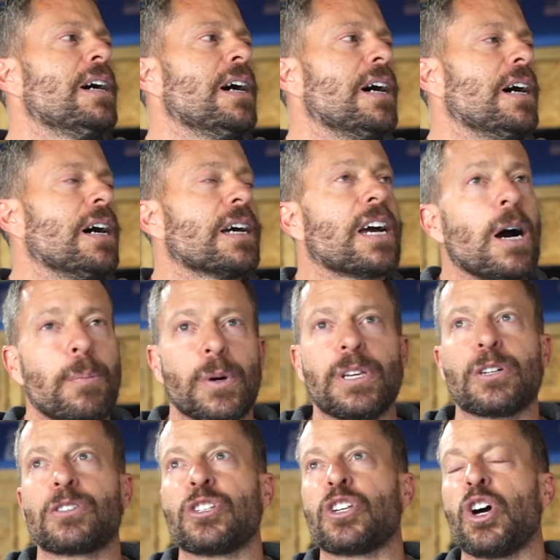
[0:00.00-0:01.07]
A couple
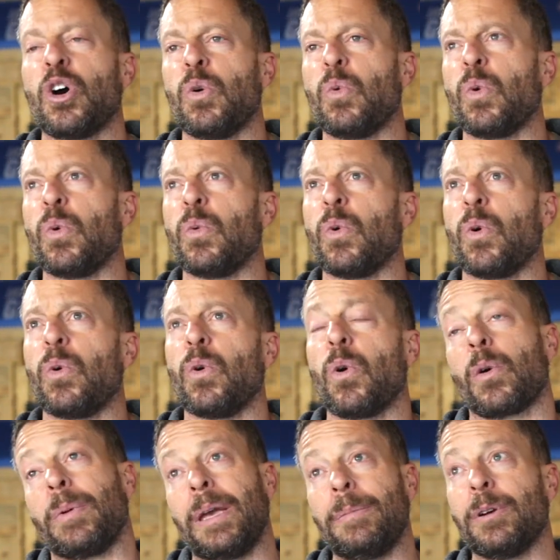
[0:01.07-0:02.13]
years ago,
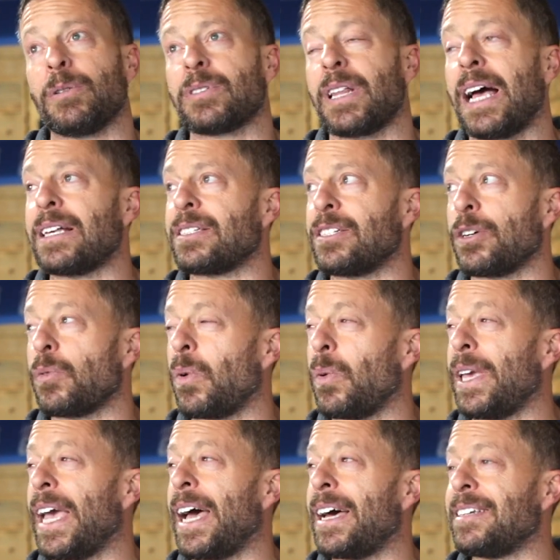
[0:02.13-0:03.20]
or maybe it was last year,
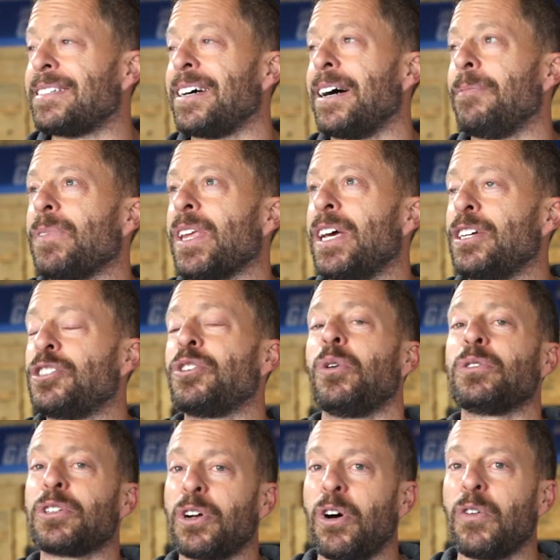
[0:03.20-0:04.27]
we had
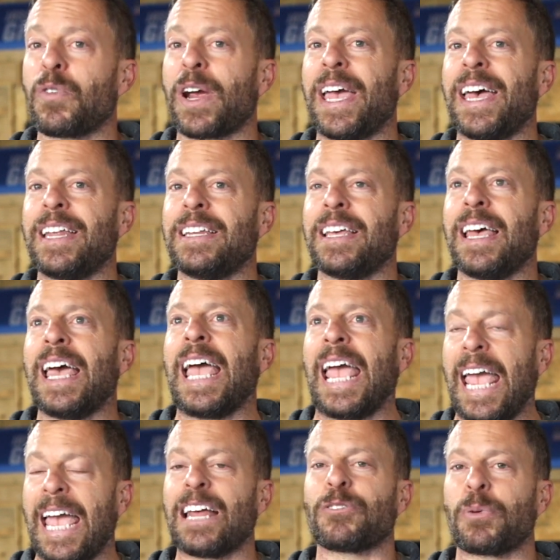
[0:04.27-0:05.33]
shoulder to overhead
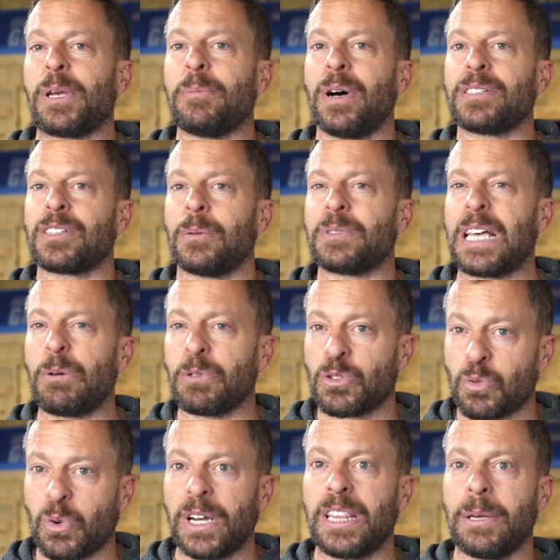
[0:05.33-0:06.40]
and ring muscle ups. That was
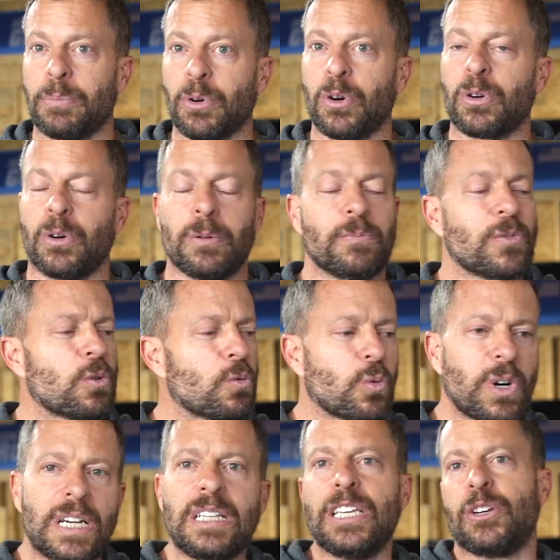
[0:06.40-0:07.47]
really brutal.
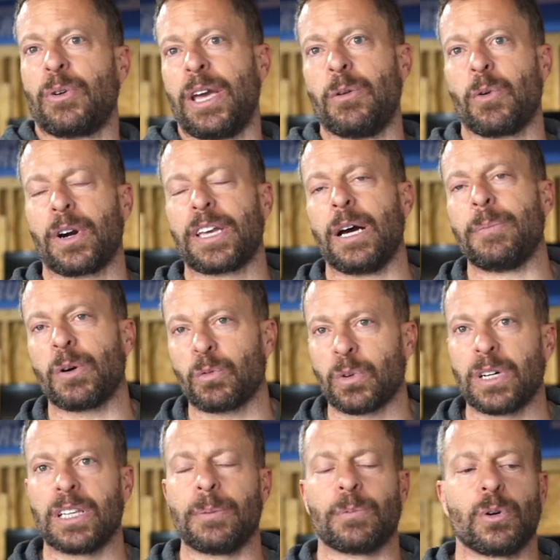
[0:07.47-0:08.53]
Really great workout, but
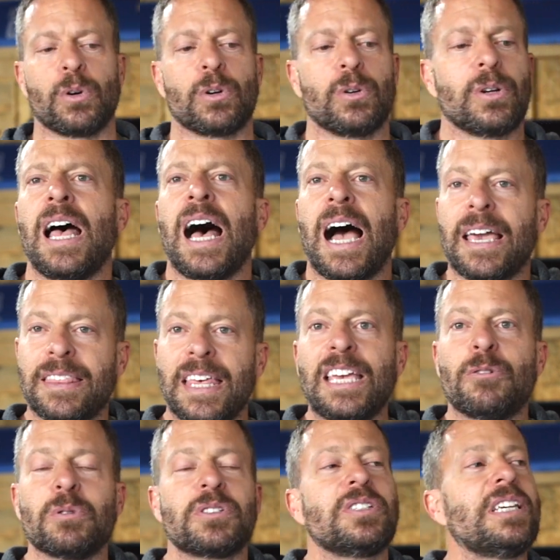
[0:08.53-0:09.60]
really brutal. I
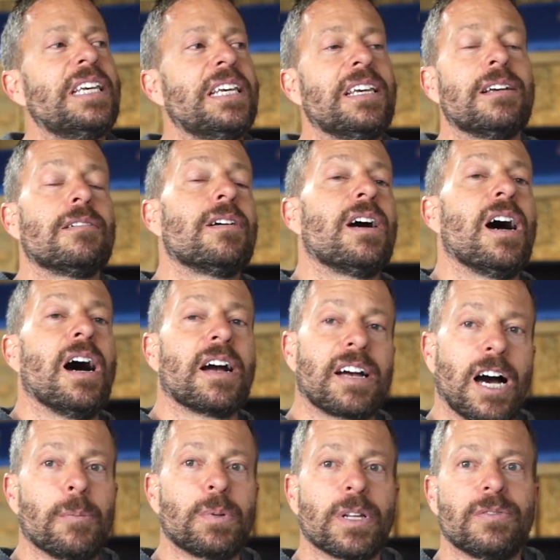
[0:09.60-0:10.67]
think we'll see a
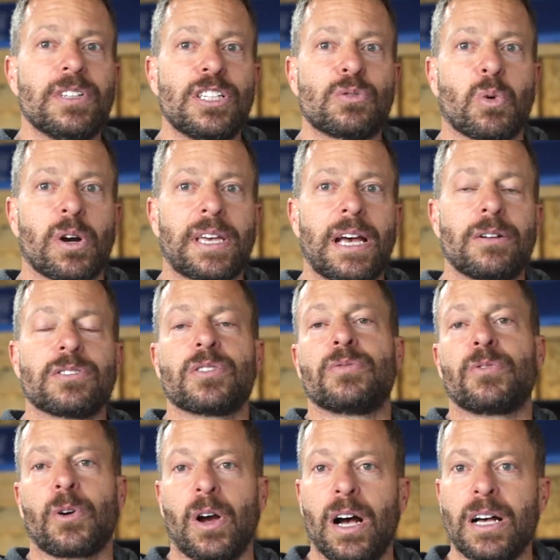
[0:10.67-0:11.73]
couple of these workouts
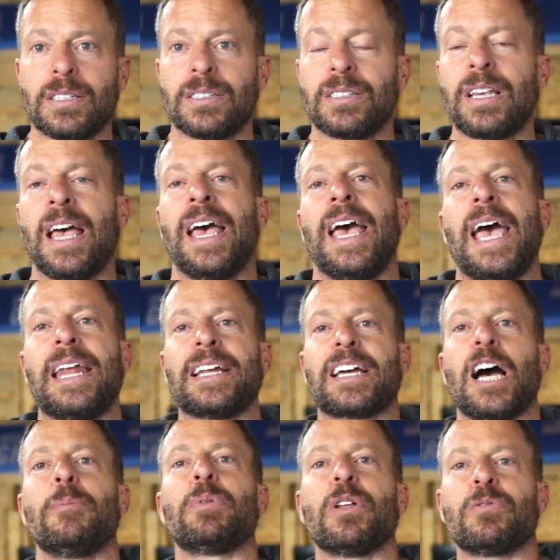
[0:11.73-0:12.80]
for us and a
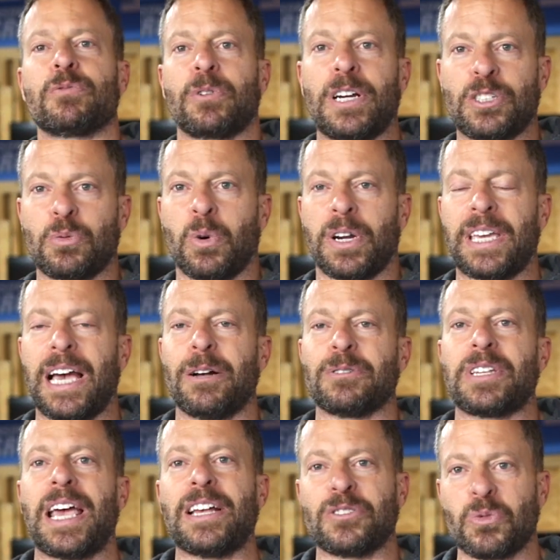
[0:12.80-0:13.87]
couple of fresh
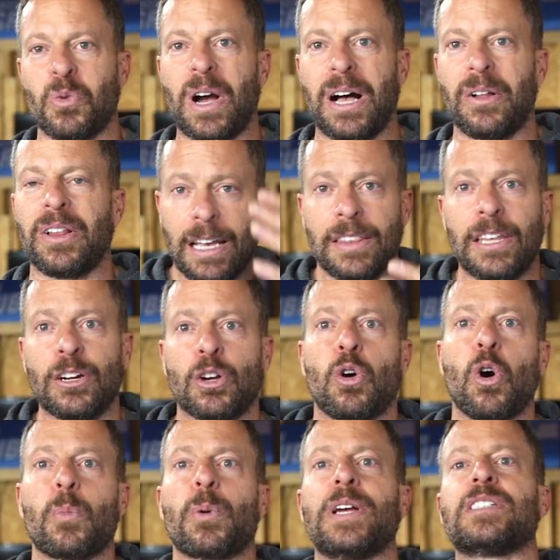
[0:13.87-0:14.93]
workouts as well that
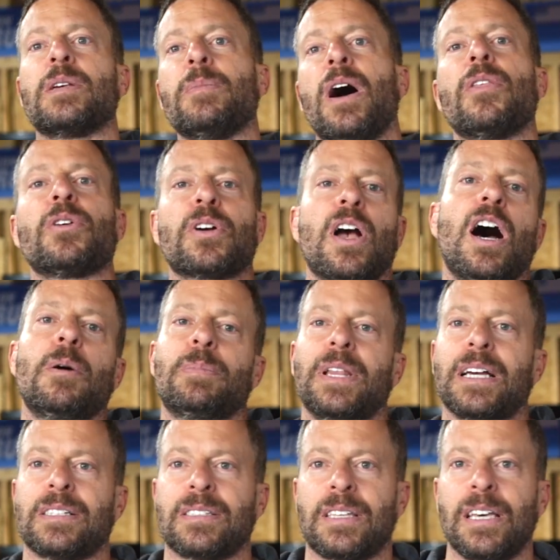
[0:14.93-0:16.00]
incorporate some other
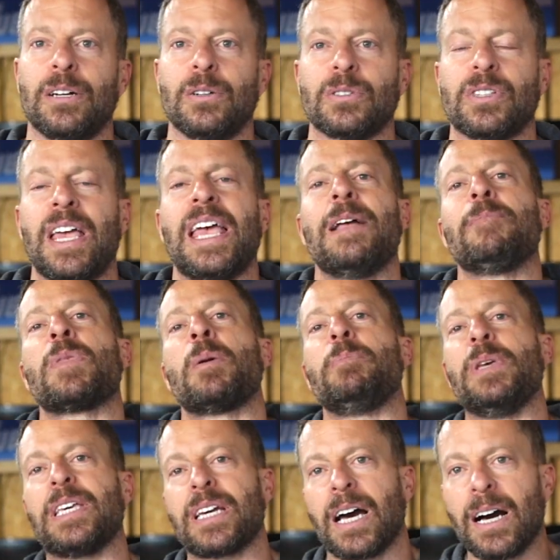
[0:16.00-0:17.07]
complex skills,
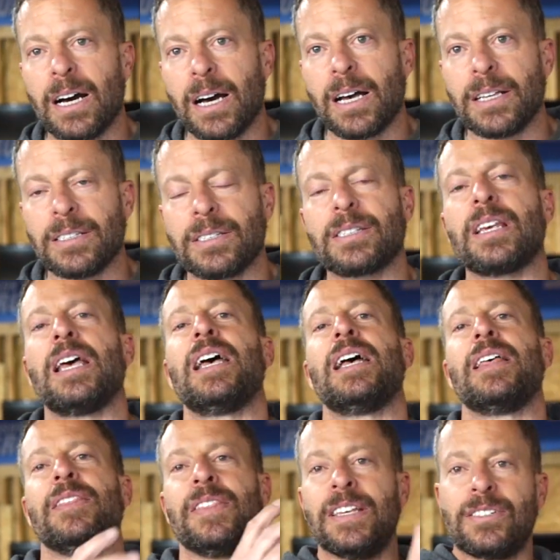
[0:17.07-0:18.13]
because
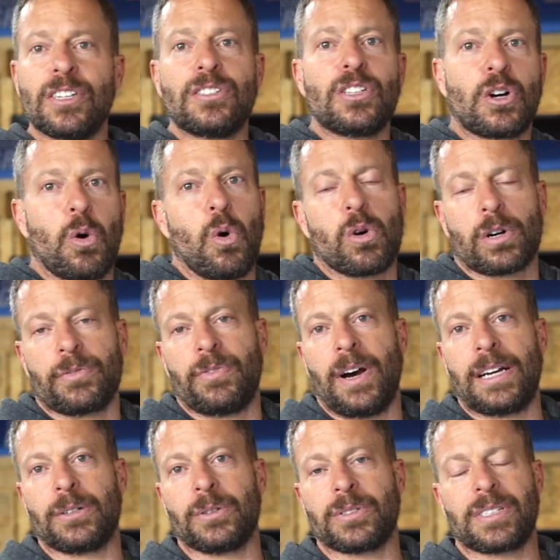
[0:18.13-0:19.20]
this is the
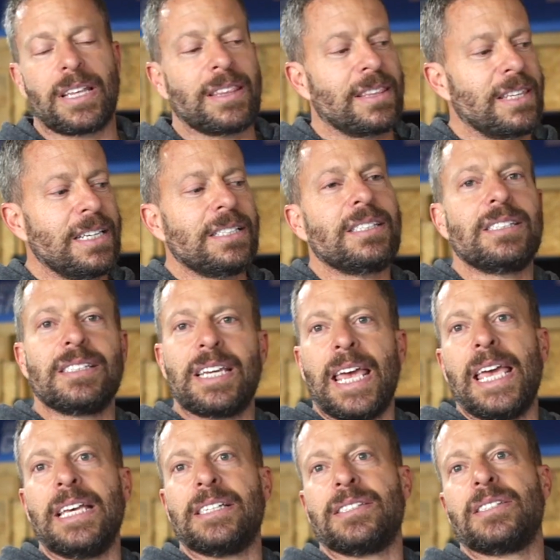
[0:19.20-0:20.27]
quarterfinals. This
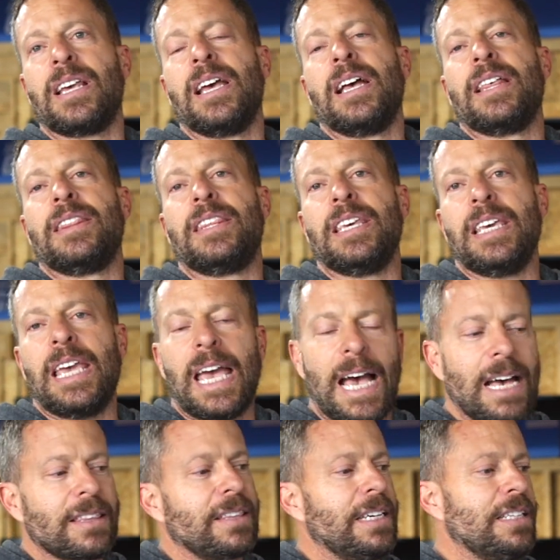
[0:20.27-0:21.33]
takes the
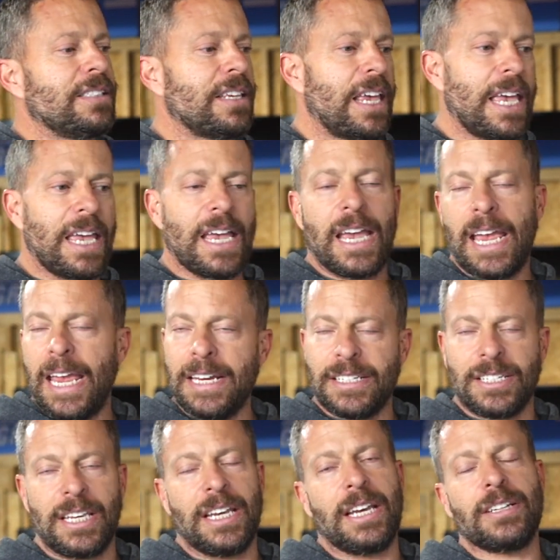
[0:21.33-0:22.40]
athletes
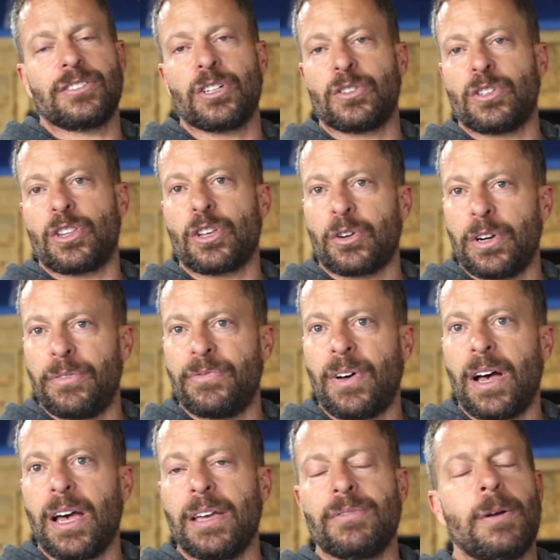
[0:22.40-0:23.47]
18 to
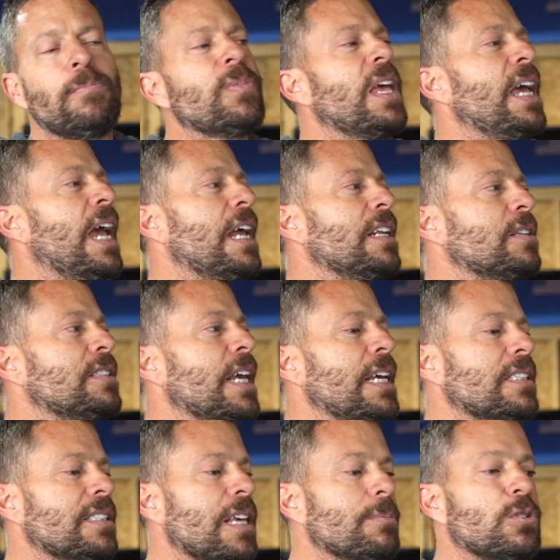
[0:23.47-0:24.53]
35 and it
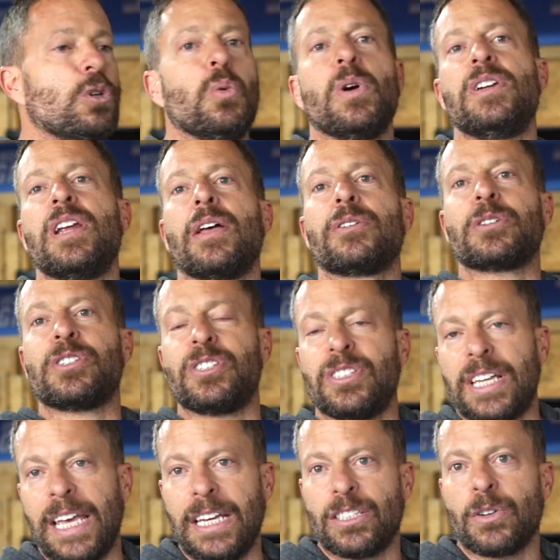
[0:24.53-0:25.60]
takes them to another
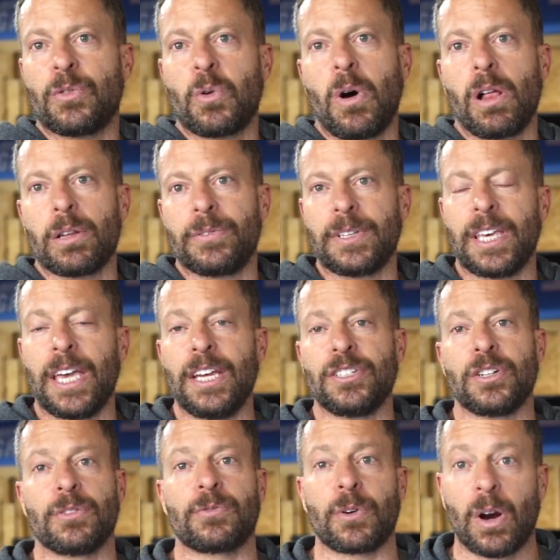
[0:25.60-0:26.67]
stage of
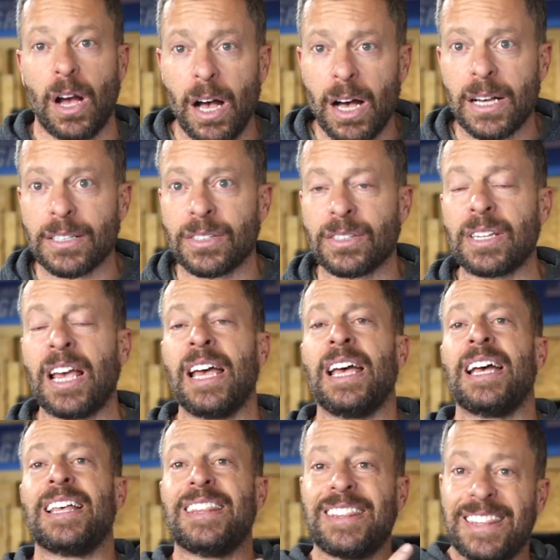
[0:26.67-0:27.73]
qualification. For us,
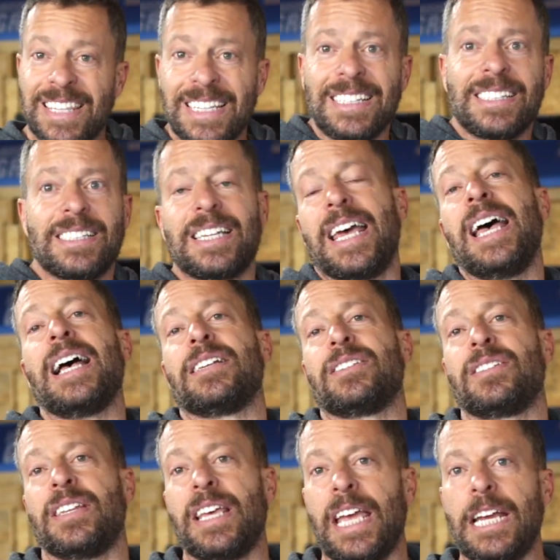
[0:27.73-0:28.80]
this
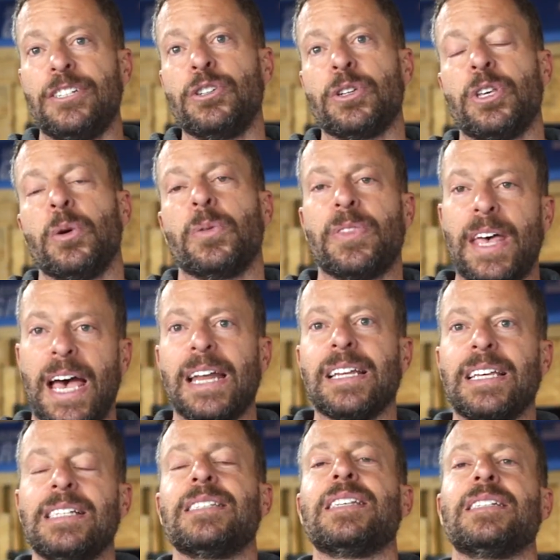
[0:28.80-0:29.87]
test, the AGOQ, that
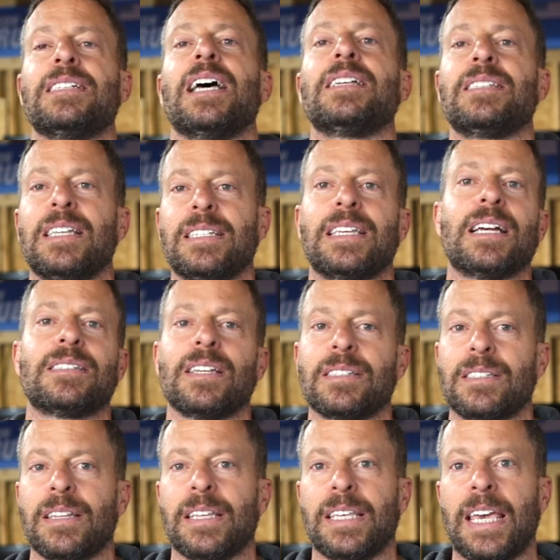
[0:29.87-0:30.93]
is the test that gets us
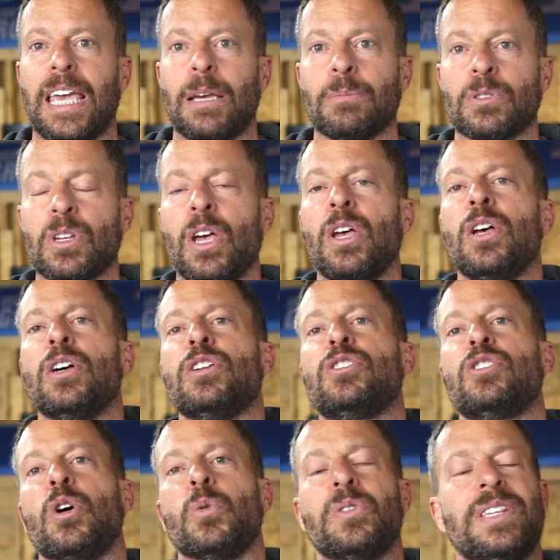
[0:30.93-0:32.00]
to the games.
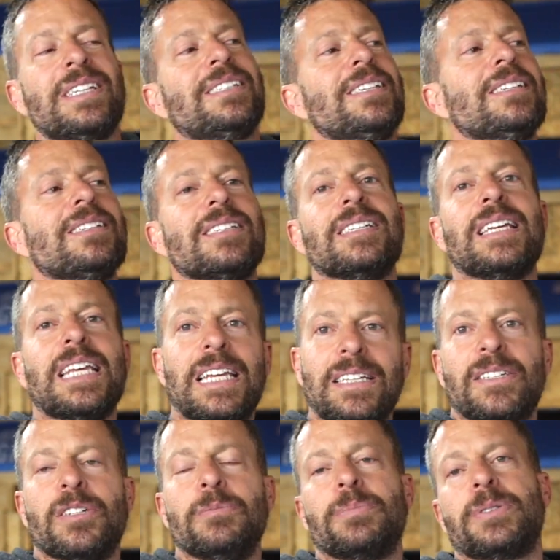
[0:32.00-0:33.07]
So this is an
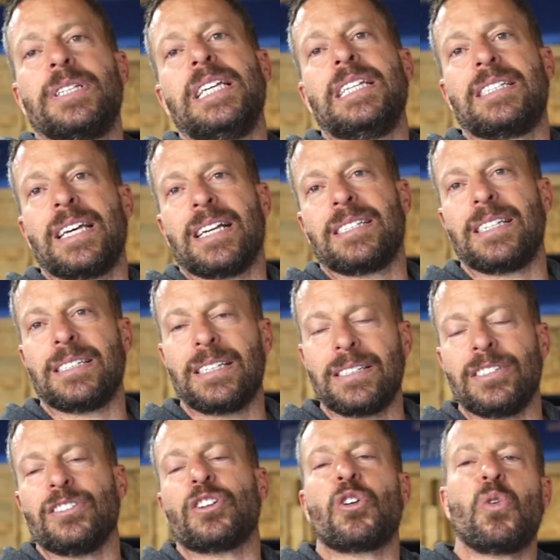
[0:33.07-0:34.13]
incomplete test. This
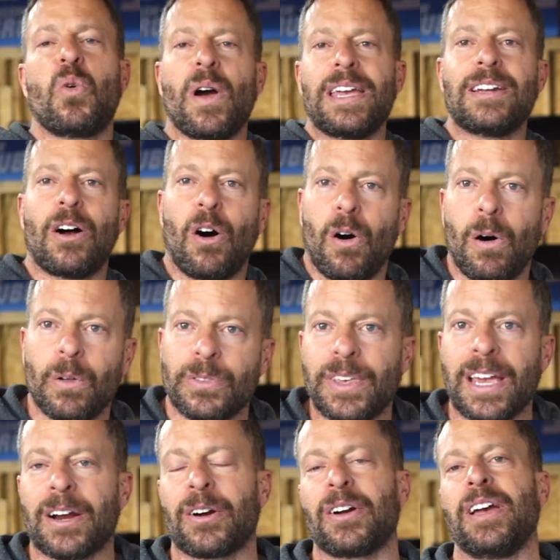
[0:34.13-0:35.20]
isn't quite all
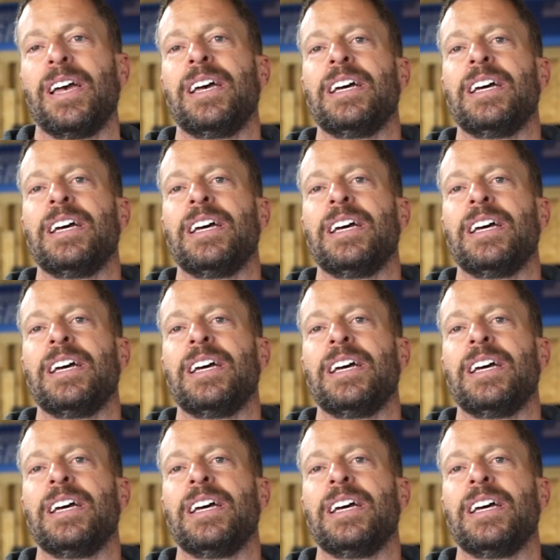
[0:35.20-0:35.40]
there.